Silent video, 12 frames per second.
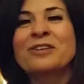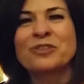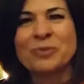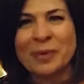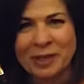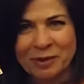
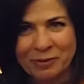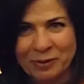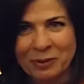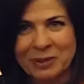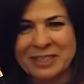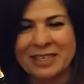
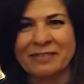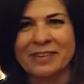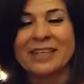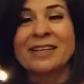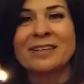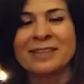
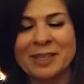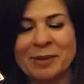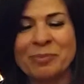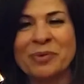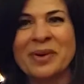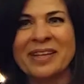24/7,
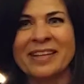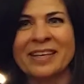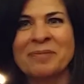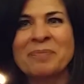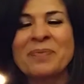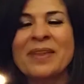keep breathing.